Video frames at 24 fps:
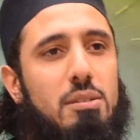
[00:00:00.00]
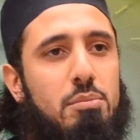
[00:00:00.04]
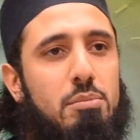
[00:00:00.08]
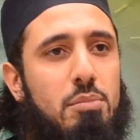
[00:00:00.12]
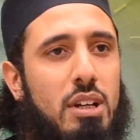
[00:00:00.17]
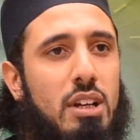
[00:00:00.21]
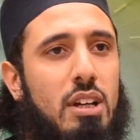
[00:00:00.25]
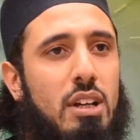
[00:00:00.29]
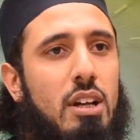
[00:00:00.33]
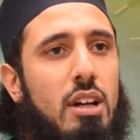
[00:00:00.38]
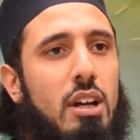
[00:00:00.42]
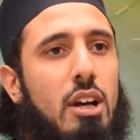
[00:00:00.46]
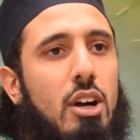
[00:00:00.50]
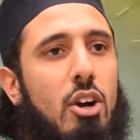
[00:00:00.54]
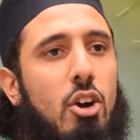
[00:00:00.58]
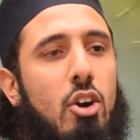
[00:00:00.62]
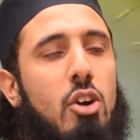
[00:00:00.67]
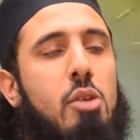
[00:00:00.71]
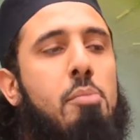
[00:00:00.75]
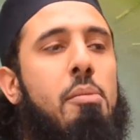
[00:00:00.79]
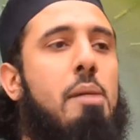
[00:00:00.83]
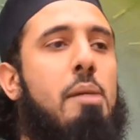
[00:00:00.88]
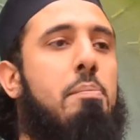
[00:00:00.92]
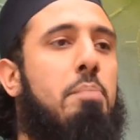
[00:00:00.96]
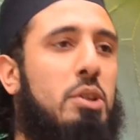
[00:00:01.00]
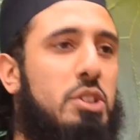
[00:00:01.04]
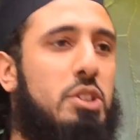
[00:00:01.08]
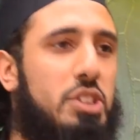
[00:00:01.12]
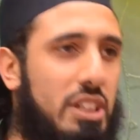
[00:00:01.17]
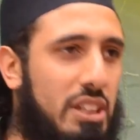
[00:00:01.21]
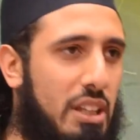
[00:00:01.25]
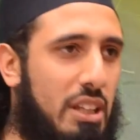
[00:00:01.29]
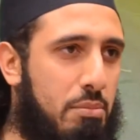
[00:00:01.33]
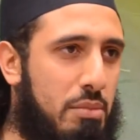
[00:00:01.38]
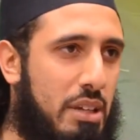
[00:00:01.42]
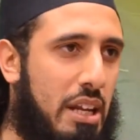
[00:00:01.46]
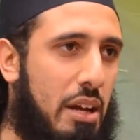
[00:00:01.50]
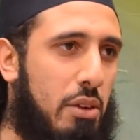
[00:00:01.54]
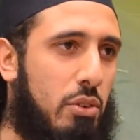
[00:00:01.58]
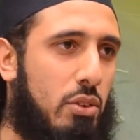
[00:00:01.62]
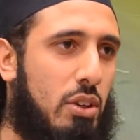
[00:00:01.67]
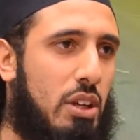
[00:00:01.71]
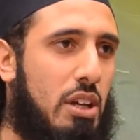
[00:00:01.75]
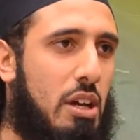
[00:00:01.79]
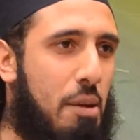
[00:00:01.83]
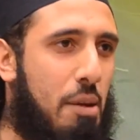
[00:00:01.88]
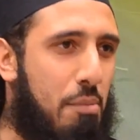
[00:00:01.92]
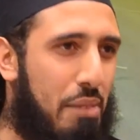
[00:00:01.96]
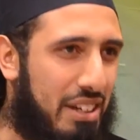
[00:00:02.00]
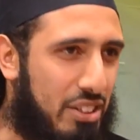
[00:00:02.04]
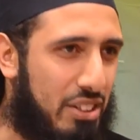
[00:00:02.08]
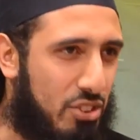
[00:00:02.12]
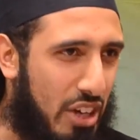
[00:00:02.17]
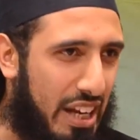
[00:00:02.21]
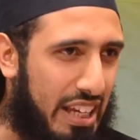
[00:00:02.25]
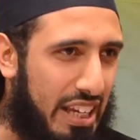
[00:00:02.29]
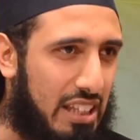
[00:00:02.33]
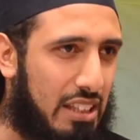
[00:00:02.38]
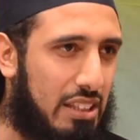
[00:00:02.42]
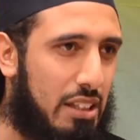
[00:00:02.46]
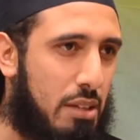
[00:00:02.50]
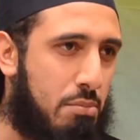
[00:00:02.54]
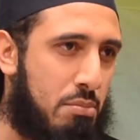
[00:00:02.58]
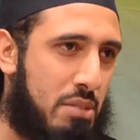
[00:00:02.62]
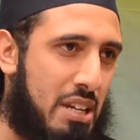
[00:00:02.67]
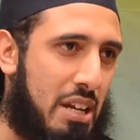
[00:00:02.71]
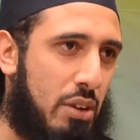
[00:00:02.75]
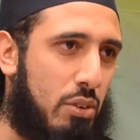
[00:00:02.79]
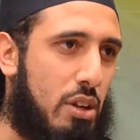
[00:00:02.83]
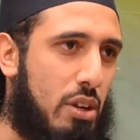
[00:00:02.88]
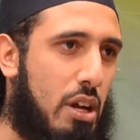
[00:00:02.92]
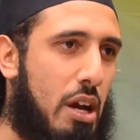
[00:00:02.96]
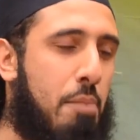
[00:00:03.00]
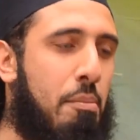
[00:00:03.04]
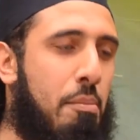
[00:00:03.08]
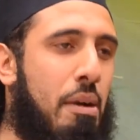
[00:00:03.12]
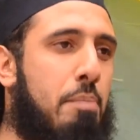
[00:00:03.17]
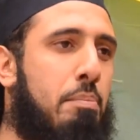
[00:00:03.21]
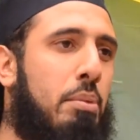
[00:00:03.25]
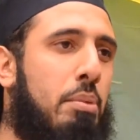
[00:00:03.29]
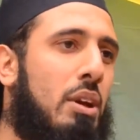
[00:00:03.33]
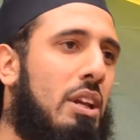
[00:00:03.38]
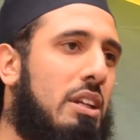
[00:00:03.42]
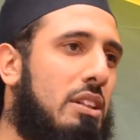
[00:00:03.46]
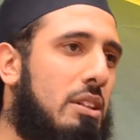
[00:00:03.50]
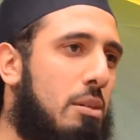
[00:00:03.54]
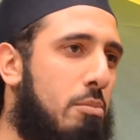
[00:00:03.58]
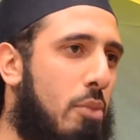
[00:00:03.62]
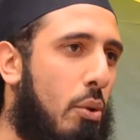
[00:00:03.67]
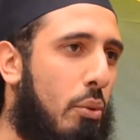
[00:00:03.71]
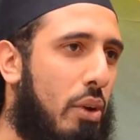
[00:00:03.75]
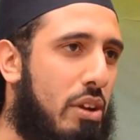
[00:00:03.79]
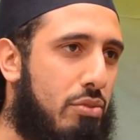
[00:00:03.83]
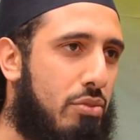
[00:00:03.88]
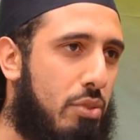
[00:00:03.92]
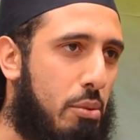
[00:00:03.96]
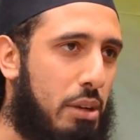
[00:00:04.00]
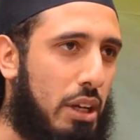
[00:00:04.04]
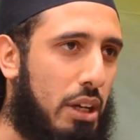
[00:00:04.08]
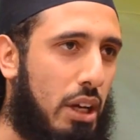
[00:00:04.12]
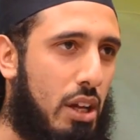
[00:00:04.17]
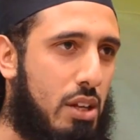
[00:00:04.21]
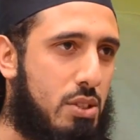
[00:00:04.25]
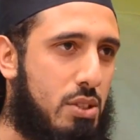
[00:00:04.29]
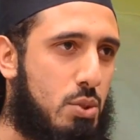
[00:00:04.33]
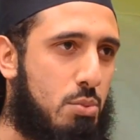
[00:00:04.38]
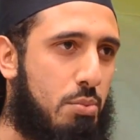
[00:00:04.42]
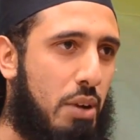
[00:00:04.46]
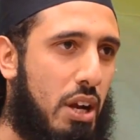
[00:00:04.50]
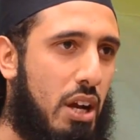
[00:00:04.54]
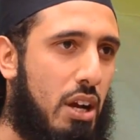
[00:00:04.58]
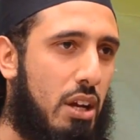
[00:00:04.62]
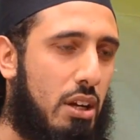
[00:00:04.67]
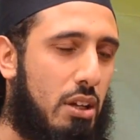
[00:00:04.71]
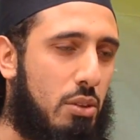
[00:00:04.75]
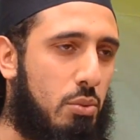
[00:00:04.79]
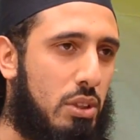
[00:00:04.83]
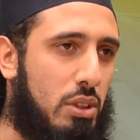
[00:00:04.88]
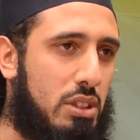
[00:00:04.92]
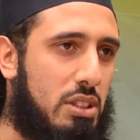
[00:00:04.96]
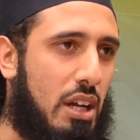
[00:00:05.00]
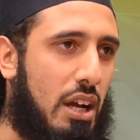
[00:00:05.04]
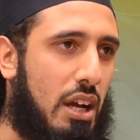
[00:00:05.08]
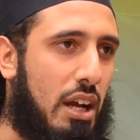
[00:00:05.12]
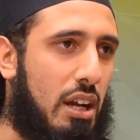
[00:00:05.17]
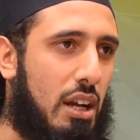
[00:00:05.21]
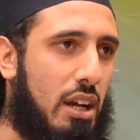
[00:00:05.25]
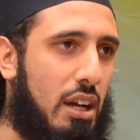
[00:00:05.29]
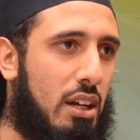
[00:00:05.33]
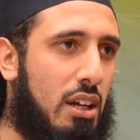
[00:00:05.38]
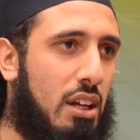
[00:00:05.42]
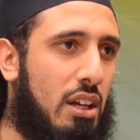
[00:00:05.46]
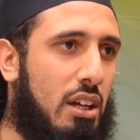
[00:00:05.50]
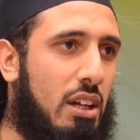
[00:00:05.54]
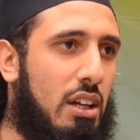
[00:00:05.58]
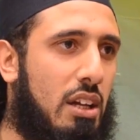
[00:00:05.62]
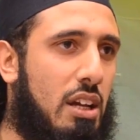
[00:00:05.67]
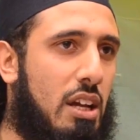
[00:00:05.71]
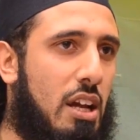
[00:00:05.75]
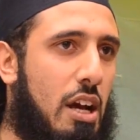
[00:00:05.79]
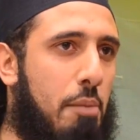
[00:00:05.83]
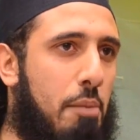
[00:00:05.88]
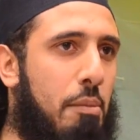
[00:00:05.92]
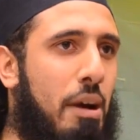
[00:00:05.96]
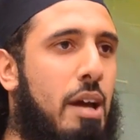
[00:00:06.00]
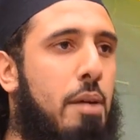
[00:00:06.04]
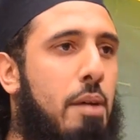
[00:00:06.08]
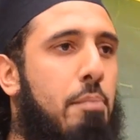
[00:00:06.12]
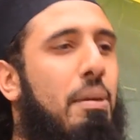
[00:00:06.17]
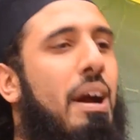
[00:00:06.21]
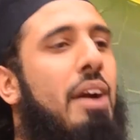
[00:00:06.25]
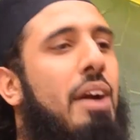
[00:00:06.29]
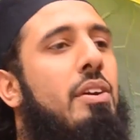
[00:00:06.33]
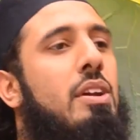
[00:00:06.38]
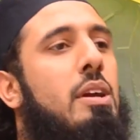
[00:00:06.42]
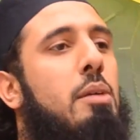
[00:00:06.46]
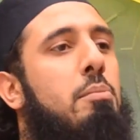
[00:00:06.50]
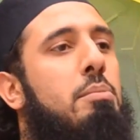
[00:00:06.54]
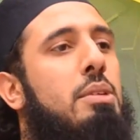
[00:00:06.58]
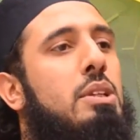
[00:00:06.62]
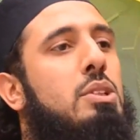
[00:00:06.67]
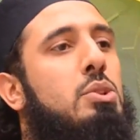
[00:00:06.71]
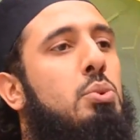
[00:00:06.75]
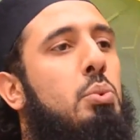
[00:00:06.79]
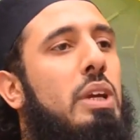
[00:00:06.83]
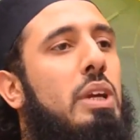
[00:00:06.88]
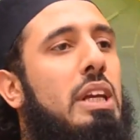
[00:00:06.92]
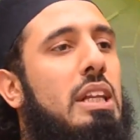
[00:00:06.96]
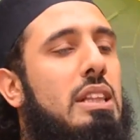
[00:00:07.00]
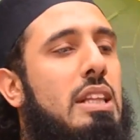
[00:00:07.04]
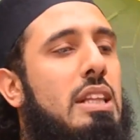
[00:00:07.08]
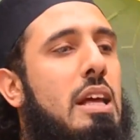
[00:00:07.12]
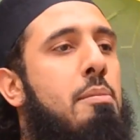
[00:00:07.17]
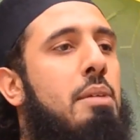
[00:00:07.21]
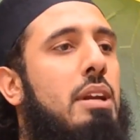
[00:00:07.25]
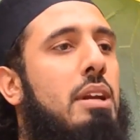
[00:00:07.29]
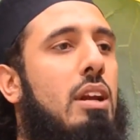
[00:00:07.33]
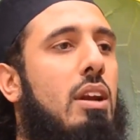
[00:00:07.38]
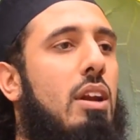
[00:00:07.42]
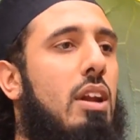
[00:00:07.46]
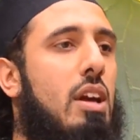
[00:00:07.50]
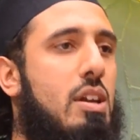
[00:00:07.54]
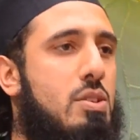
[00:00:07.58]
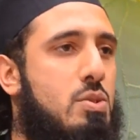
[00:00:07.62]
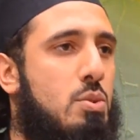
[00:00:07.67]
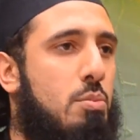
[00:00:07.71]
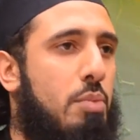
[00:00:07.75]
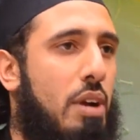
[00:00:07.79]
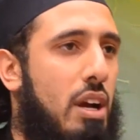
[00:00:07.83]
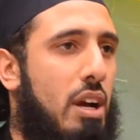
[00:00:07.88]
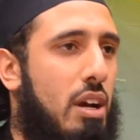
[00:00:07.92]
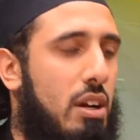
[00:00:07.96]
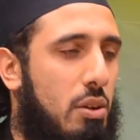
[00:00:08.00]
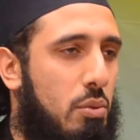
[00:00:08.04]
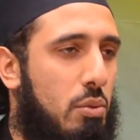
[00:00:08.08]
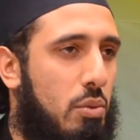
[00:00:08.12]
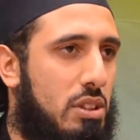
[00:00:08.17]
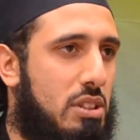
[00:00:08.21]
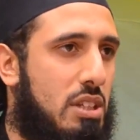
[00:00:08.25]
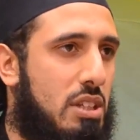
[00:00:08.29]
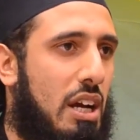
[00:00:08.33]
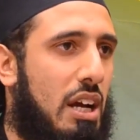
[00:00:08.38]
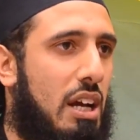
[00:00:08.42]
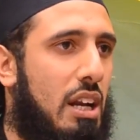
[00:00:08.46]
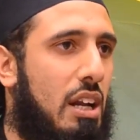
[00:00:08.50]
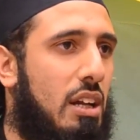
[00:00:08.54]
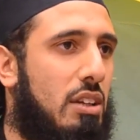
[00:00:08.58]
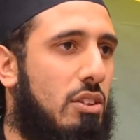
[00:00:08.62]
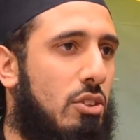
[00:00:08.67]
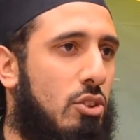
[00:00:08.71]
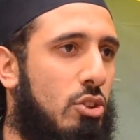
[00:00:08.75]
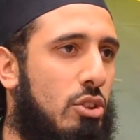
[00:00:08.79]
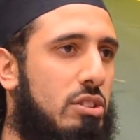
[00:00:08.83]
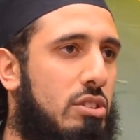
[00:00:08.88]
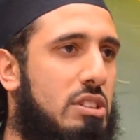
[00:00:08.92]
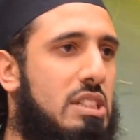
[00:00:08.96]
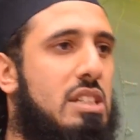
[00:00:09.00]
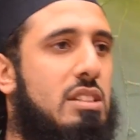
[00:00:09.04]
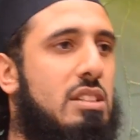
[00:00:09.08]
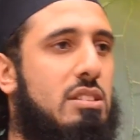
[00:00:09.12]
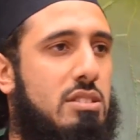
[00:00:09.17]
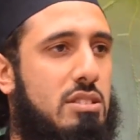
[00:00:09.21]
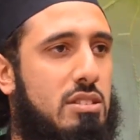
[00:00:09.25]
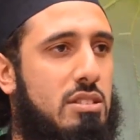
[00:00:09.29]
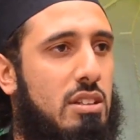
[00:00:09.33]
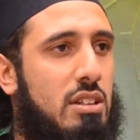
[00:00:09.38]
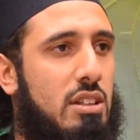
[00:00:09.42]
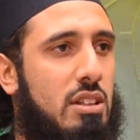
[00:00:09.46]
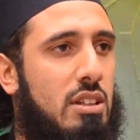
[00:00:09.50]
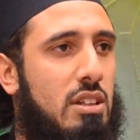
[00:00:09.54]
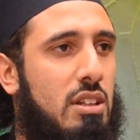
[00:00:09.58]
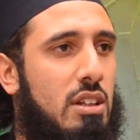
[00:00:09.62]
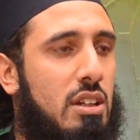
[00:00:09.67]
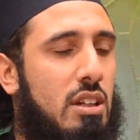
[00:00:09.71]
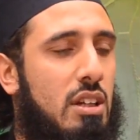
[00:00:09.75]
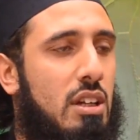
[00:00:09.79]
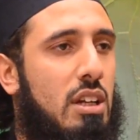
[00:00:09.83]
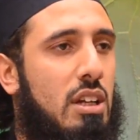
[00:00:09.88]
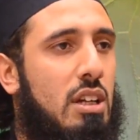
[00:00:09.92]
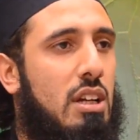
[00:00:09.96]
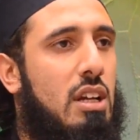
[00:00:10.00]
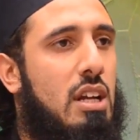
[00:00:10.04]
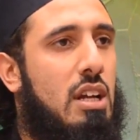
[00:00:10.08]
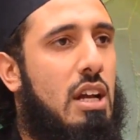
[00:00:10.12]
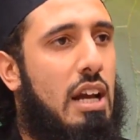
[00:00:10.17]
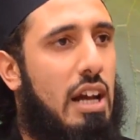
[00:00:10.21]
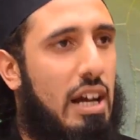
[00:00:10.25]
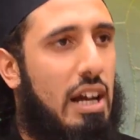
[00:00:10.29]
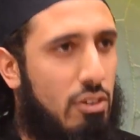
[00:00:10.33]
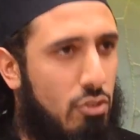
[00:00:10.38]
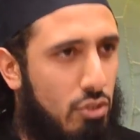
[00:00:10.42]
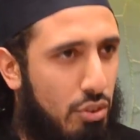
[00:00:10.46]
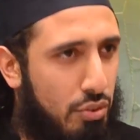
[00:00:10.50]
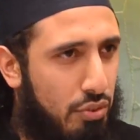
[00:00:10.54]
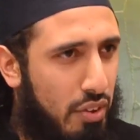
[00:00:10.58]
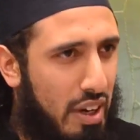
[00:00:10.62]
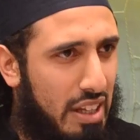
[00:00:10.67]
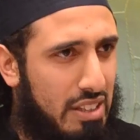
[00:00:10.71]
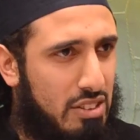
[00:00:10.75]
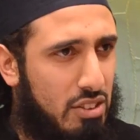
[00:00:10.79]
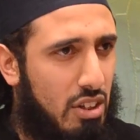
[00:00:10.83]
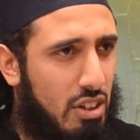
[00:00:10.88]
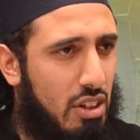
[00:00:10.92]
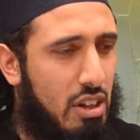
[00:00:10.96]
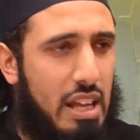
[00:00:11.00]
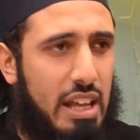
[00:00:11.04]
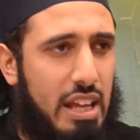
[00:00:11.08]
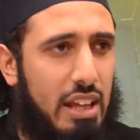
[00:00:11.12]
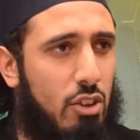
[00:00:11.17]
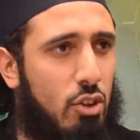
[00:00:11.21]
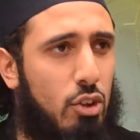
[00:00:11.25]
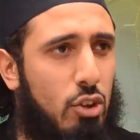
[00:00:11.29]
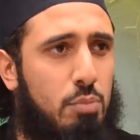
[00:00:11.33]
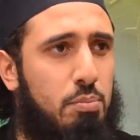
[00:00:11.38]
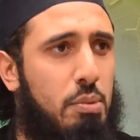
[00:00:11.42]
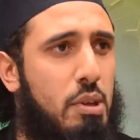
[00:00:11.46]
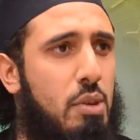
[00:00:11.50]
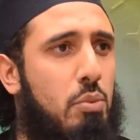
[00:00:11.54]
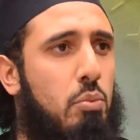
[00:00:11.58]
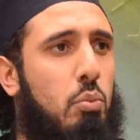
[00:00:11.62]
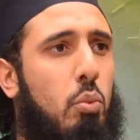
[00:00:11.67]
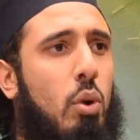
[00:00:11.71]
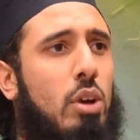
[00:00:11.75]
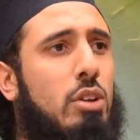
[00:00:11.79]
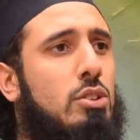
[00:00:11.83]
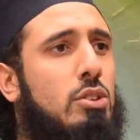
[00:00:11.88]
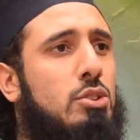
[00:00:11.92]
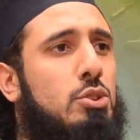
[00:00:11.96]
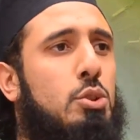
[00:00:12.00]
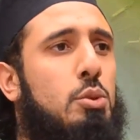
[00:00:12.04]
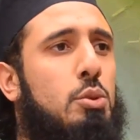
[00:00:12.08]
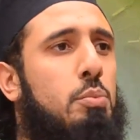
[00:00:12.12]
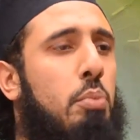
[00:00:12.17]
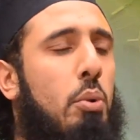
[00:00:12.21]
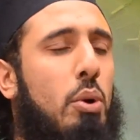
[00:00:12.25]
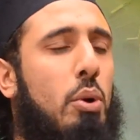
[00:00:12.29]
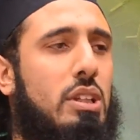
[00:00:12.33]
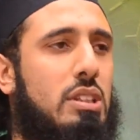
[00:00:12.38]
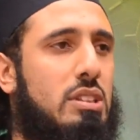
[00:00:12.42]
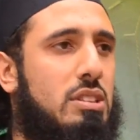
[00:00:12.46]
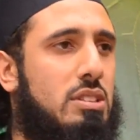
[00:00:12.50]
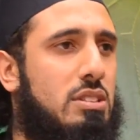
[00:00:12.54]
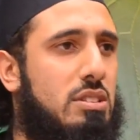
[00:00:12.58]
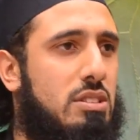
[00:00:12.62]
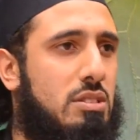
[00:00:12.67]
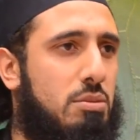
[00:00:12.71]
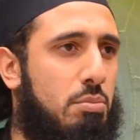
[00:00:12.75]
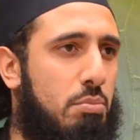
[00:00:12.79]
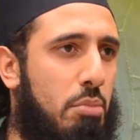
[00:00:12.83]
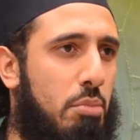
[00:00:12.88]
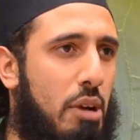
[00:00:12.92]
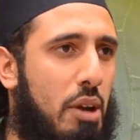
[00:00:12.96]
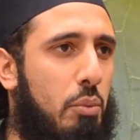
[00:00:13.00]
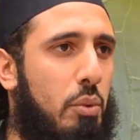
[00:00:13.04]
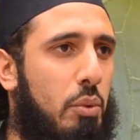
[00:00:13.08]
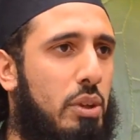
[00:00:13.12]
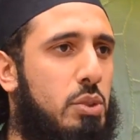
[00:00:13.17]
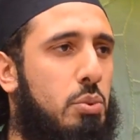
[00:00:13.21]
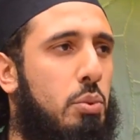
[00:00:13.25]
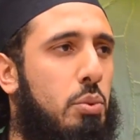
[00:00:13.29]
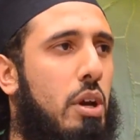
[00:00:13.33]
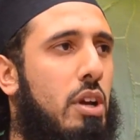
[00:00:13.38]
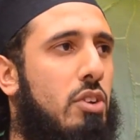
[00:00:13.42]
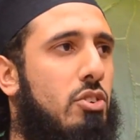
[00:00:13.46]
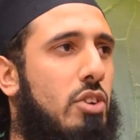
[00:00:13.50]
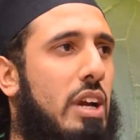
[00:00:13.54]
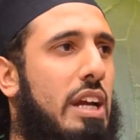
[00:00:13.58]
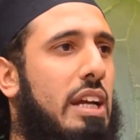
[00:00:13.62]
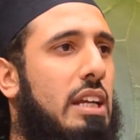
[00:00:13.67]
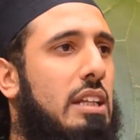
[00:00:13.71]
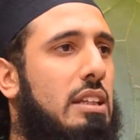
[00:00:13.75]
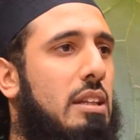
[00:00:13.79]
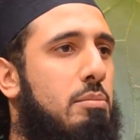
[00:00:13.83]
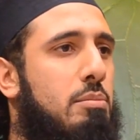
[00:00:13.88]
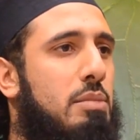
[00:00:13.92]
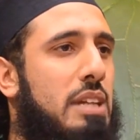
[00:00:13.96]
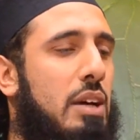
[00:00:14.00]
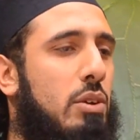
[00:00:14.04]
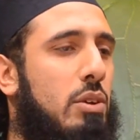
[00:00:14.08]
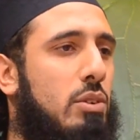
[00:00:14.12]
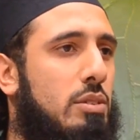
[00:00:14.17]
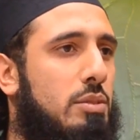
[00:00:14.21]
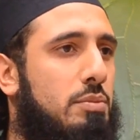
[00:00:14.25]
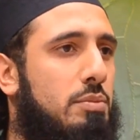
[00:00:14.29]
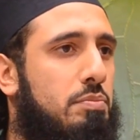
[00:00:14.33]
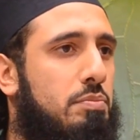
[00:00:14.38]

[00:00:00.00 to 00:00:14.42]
them? Or am I pushing them down? Am I dragging them down? Am I pulling them away from Allah subhanahu wa ta'ala? Am I a barrier between them and Allah subhanahu wa ta'ala and good deeds? and reflect on, it could be 1 or 2 points by which we are dragging them down.